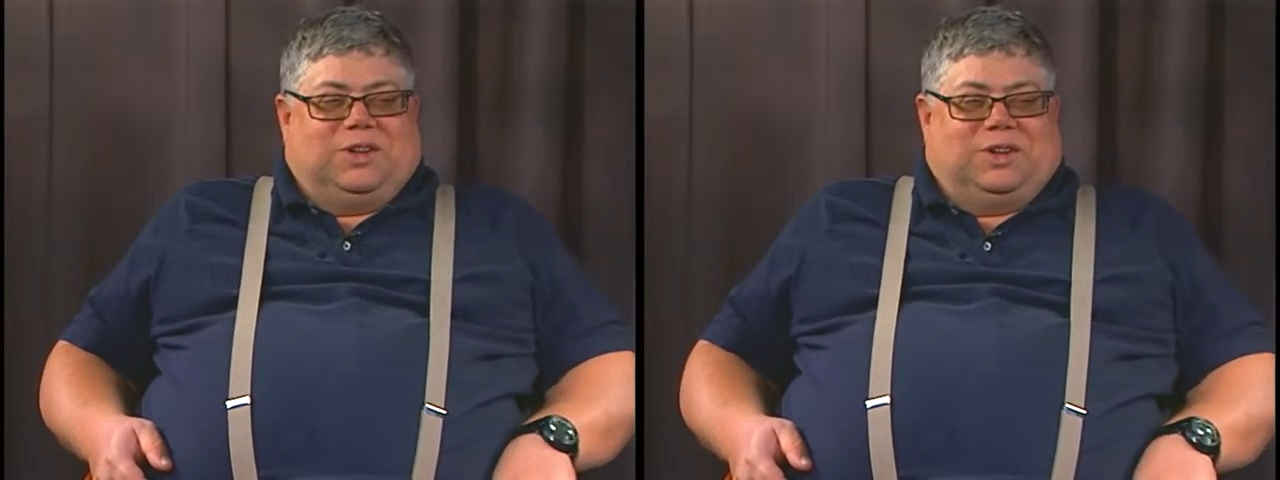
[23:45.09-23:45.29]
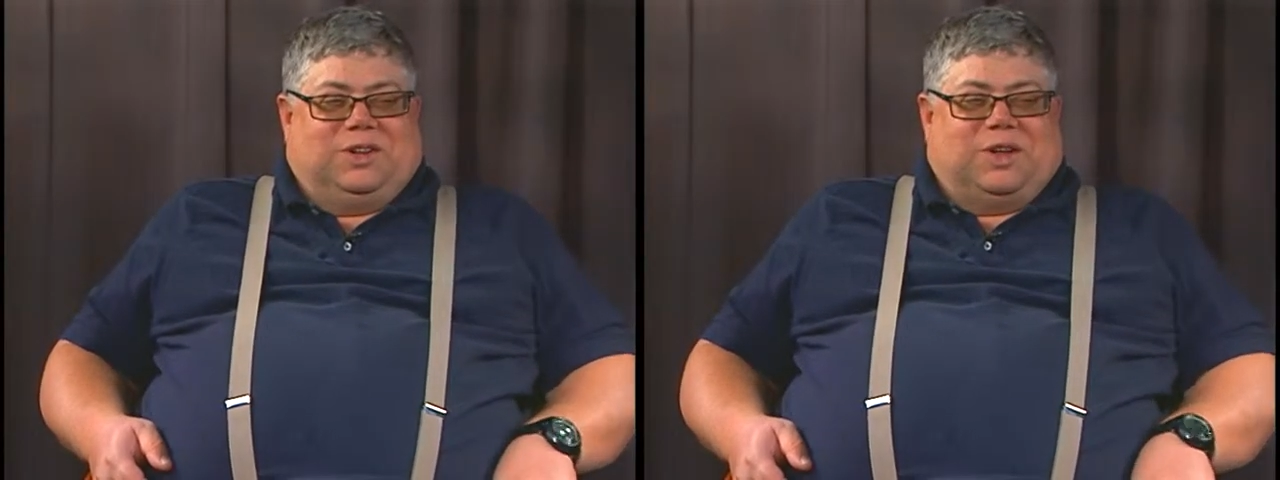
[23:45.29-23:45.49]

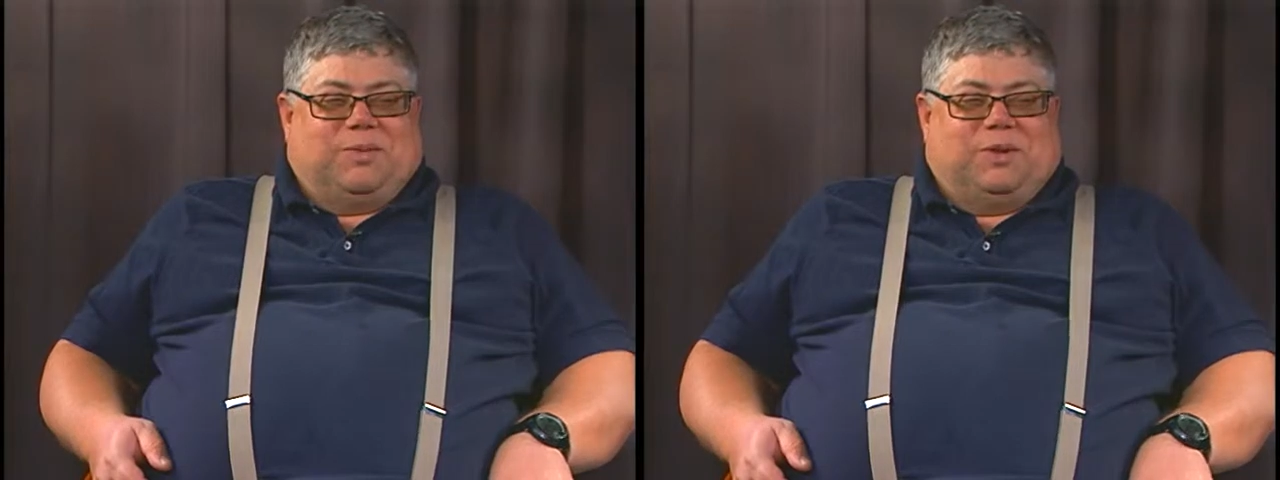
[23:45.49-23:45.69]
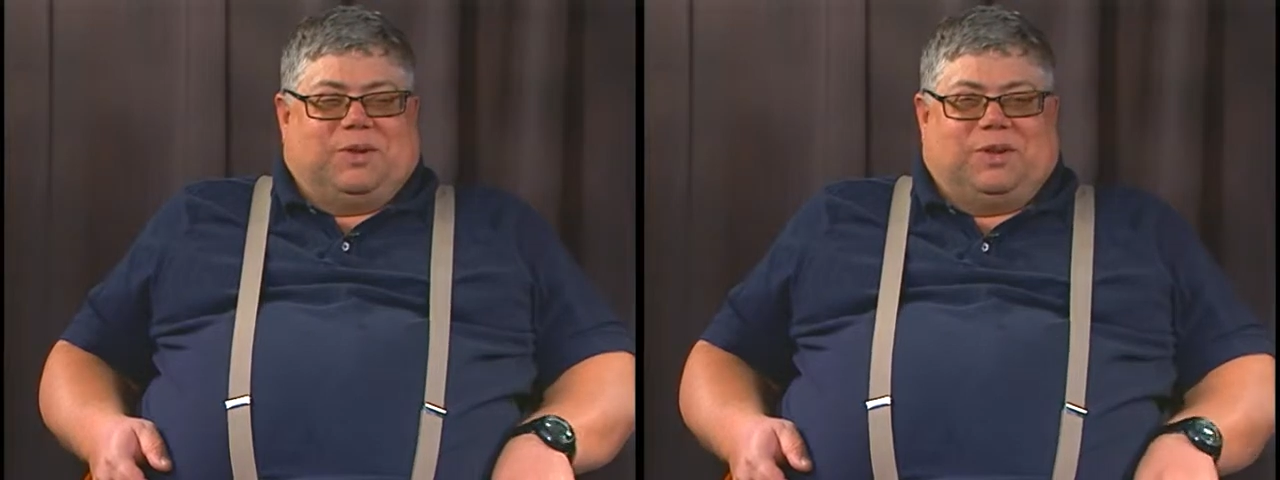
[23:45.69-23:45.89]
I
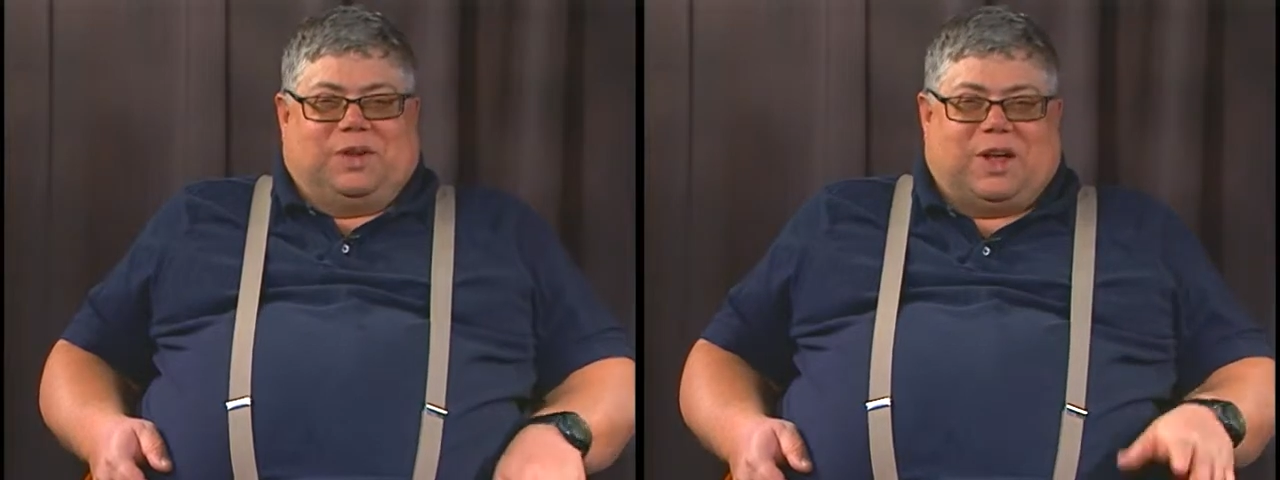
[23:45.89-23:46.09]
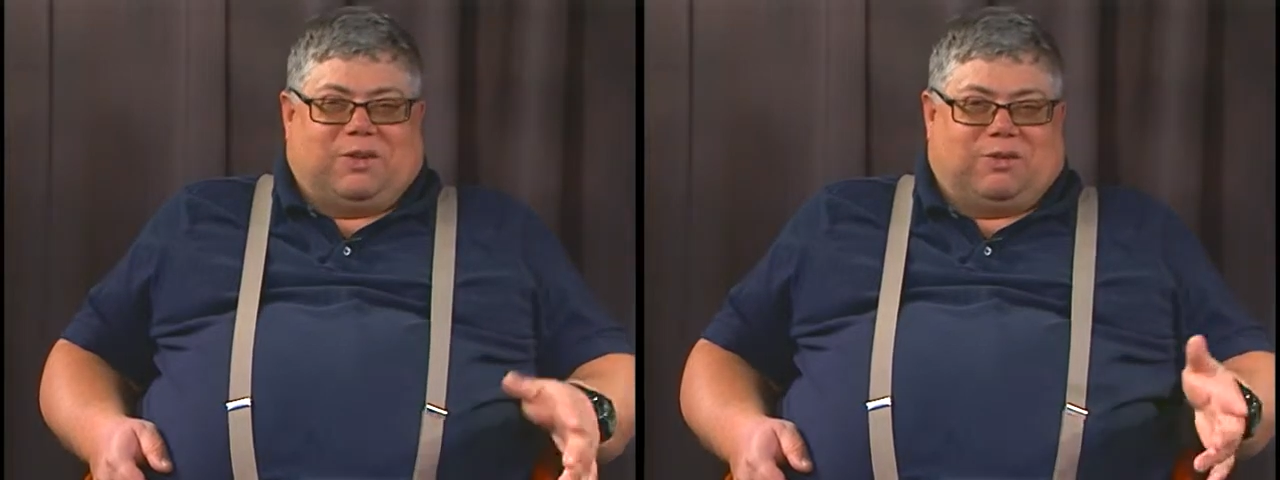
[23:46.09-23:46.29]

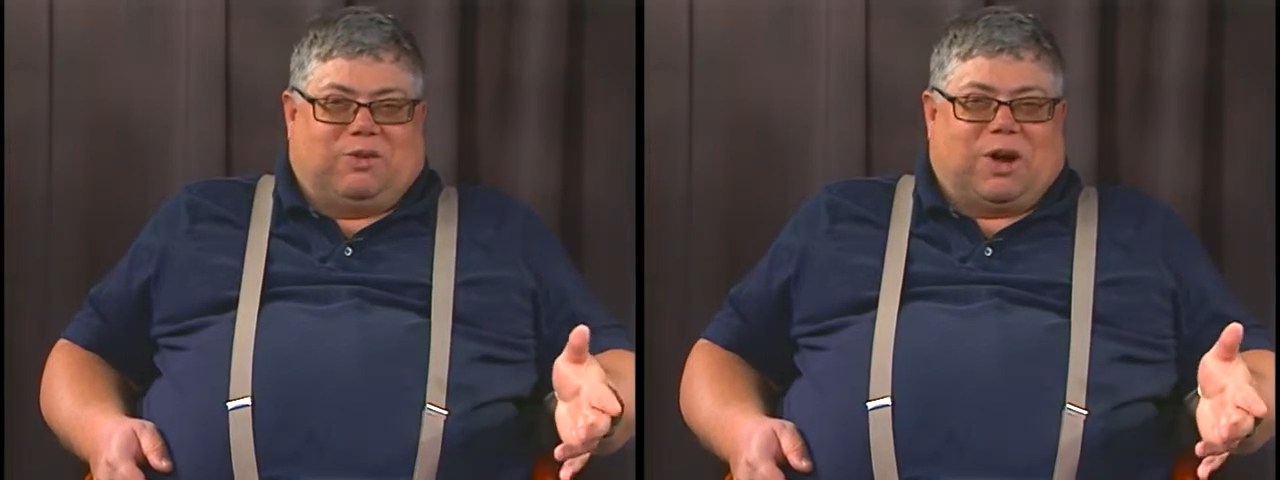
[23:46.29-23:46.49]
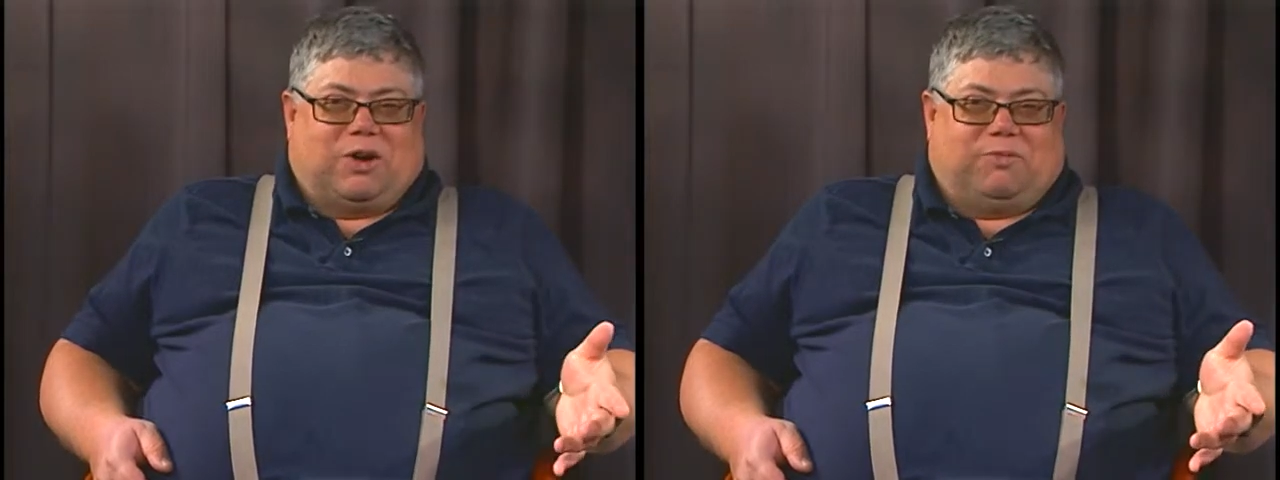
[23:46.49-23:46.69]
mean,
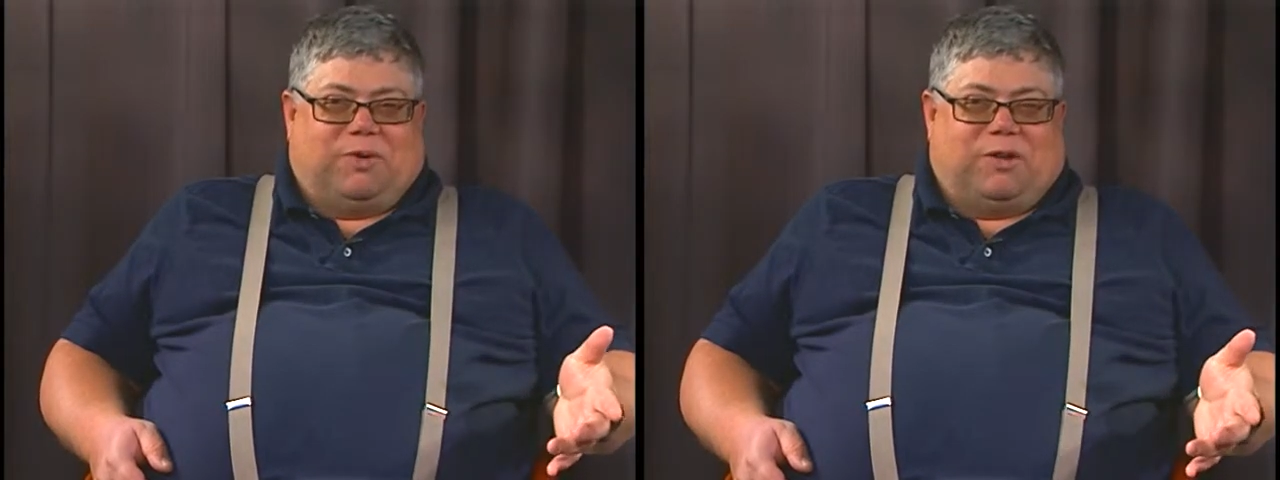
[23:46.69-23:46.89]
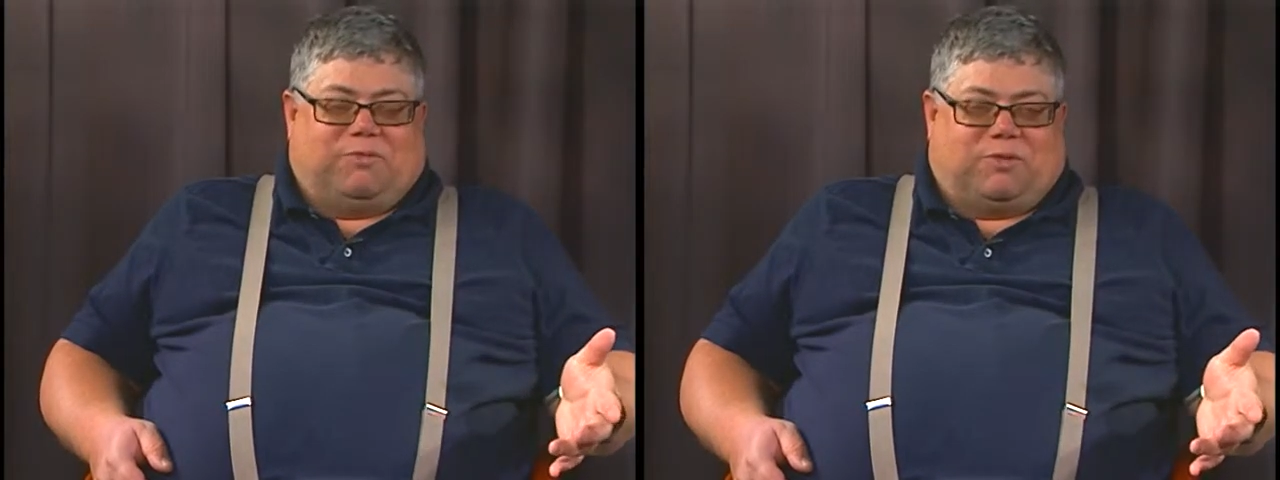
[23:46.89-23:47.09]
ground
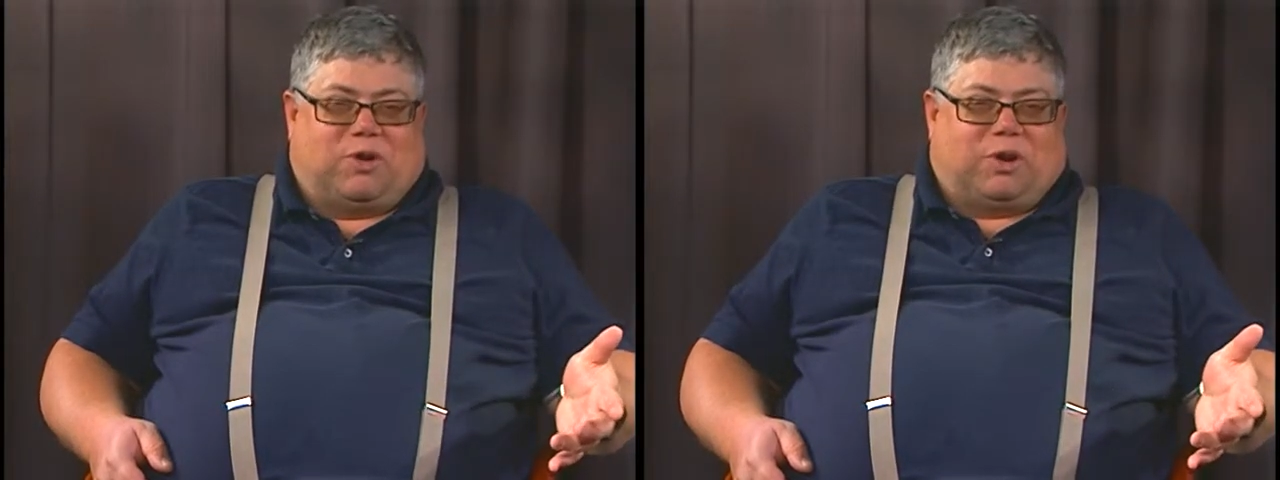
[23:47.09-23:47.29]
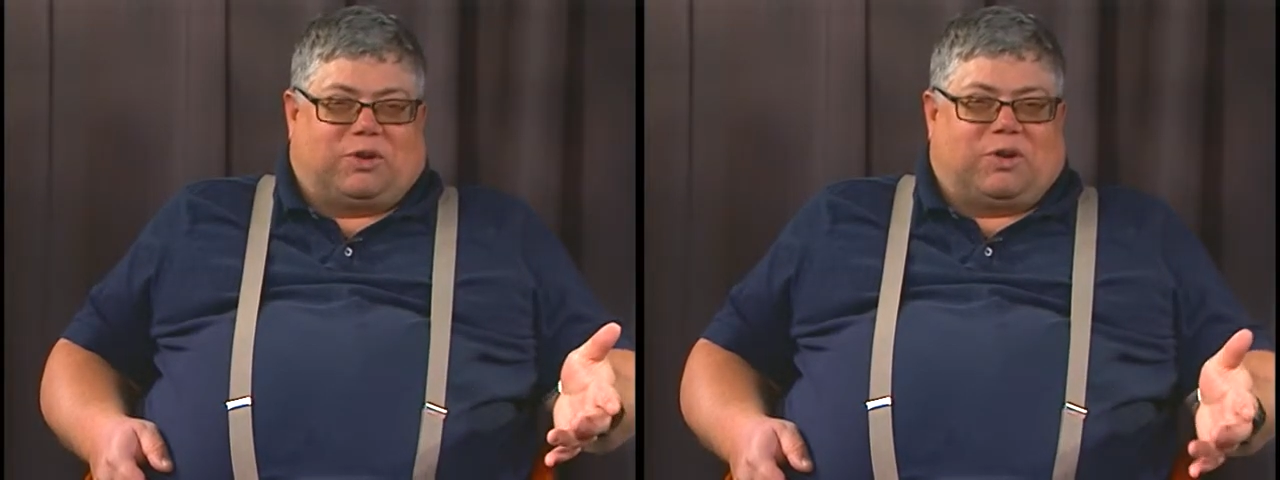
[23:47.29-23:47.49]
beef,
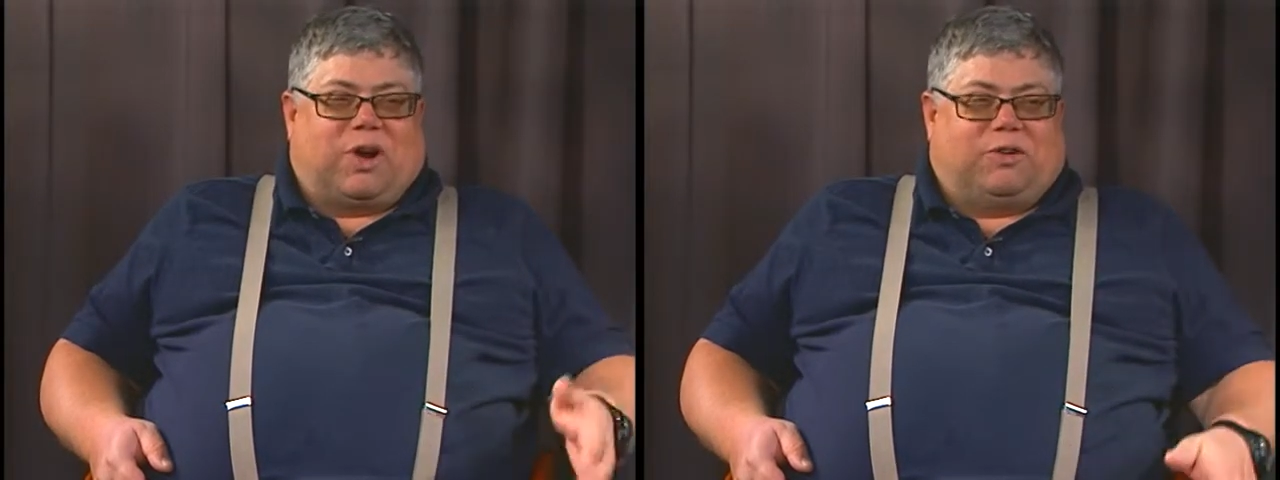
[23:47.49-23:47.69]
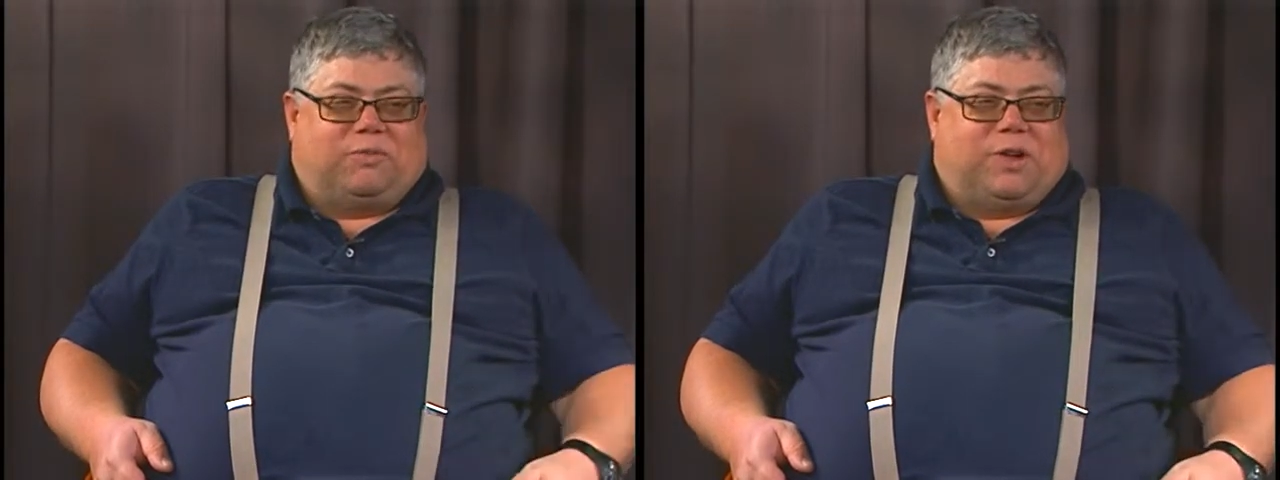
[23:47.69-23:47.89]
cooked
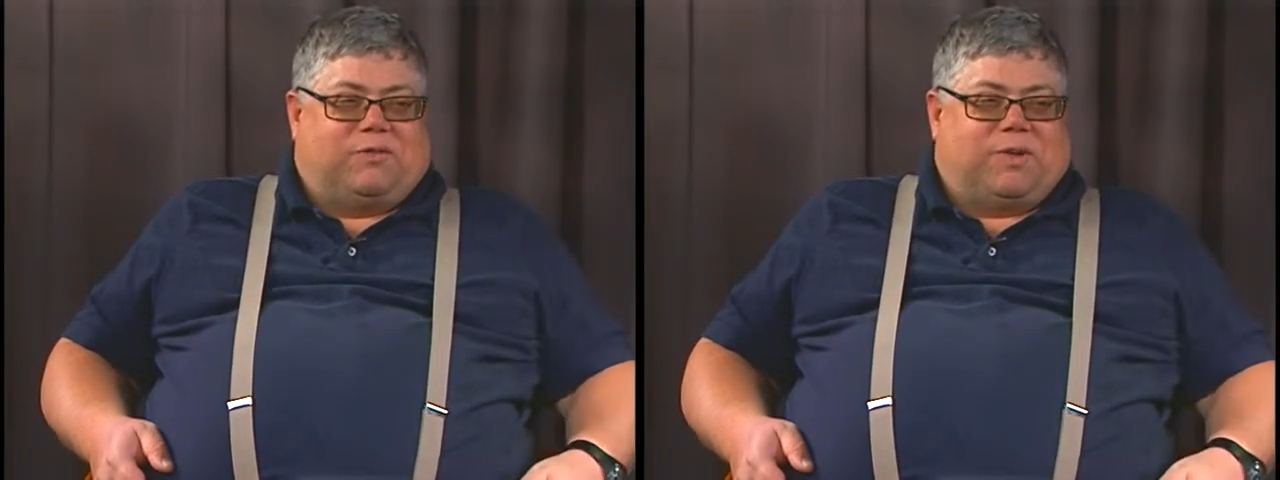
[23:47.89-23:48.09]
ground beef.